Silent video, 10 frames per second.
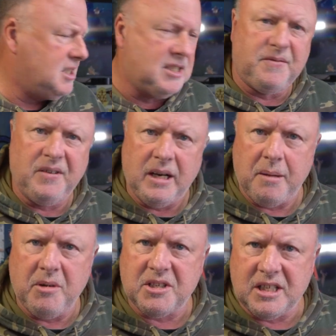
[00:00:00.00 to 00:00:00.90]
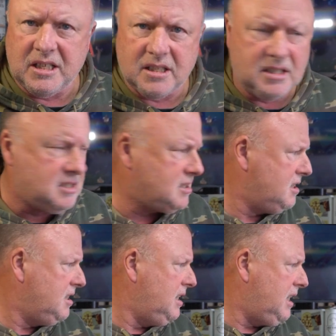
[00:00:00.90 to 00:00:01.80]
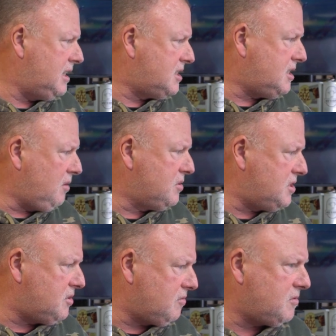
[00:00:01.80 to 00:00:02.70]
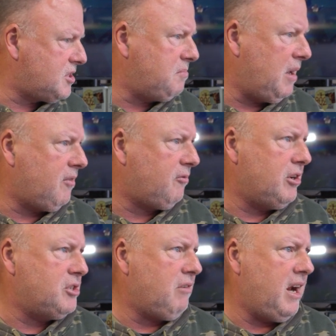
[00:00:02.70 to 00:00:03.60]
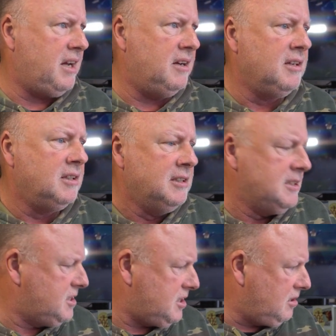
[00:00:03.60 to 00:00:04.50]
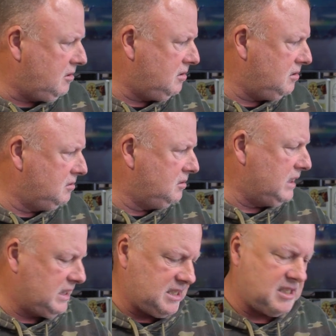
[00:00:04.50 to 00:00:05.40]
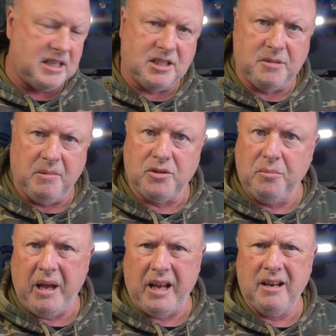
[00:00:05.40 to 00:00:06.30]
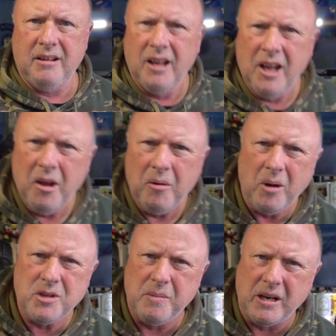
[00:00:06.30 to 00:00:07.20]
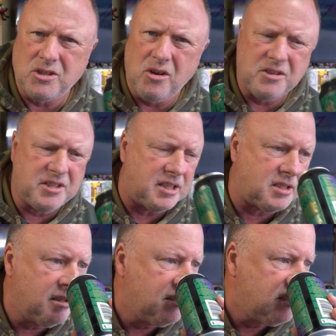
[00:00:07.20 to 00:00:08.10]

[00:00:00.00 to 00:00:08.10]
is filling up my senses, and so is the smell of fresh rain. So it doesn't actually smell too bad. Won't smell as good as this.